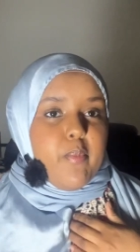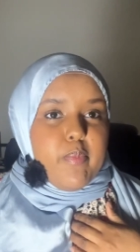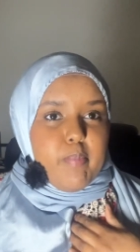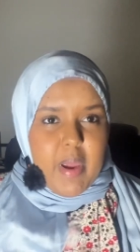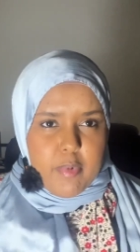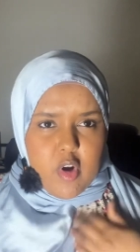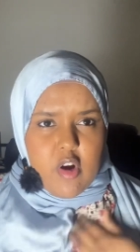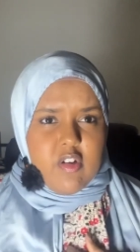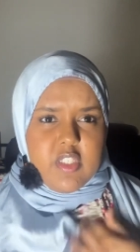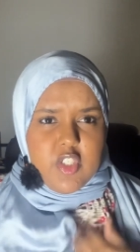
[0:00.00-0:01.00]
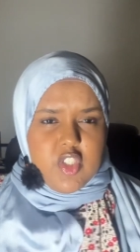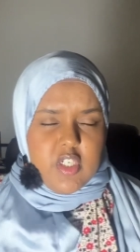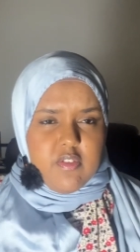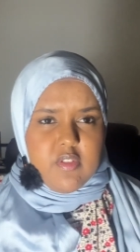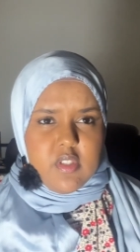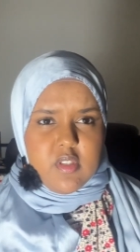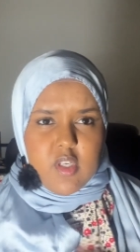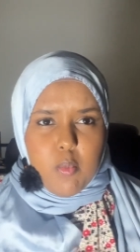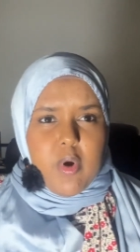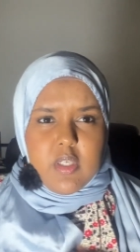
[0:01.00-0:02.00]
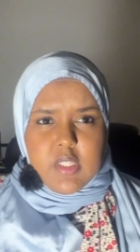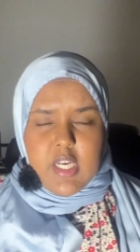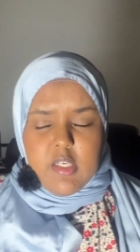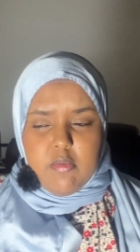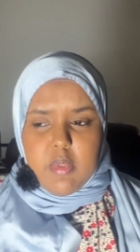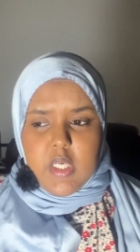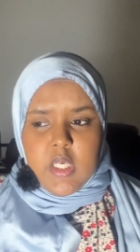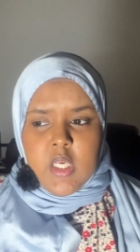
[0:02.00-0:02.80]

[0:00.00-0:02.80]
my priority shift somewhere inside of me,